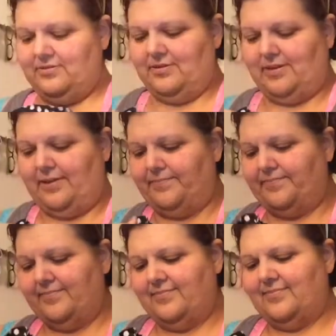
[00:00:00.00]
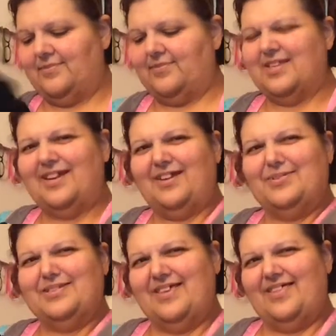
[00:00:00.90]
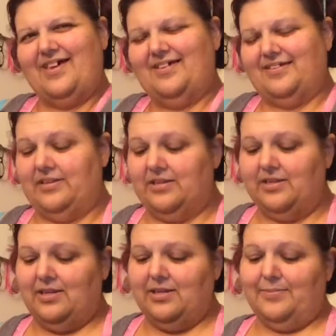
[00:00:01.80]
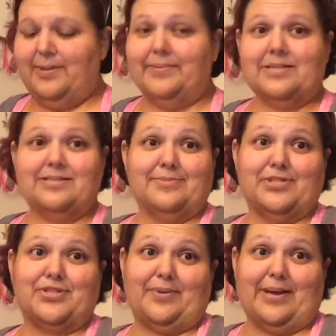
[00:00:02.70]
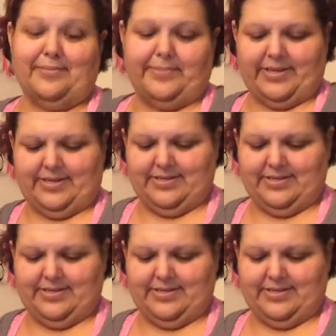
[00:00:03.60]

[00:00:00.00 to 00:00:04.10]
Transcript: Okay. Did I ever say that? Probably because I'm just so happy.